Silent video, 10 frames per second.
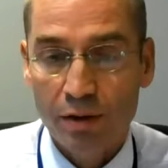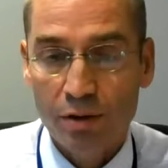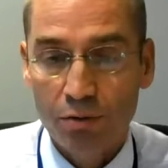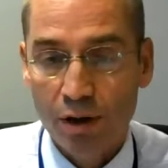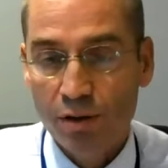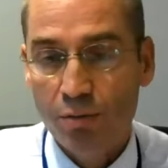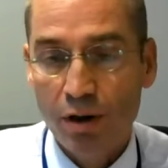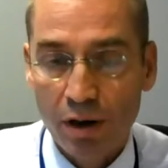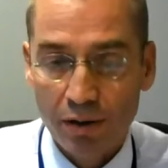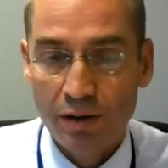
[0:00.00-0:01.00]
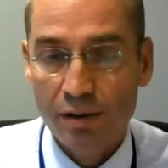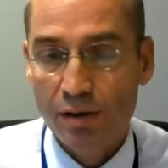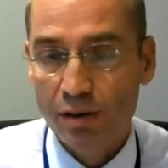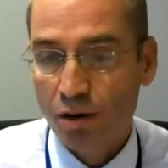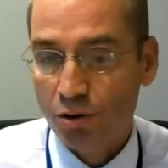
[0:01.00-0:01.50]
And so that's where I think
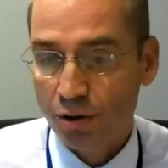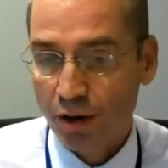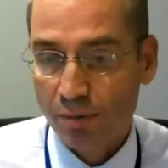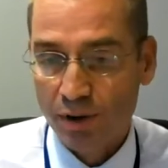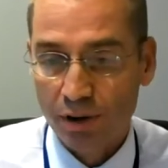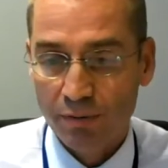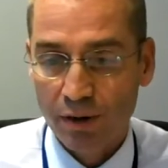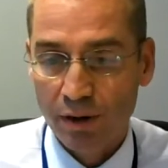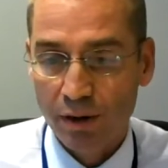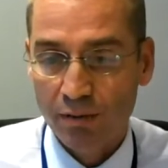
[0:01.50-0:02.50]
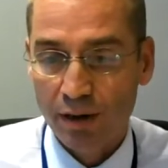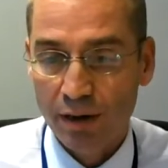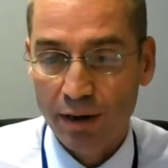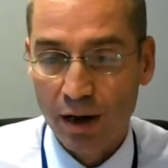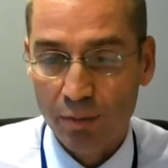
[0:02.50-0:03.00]
this discussion comes in very,
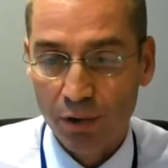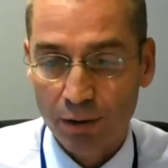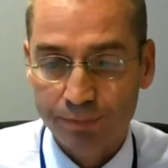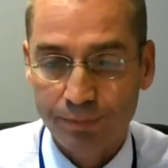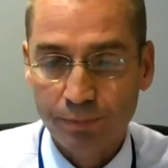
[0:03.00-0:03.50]
very timely.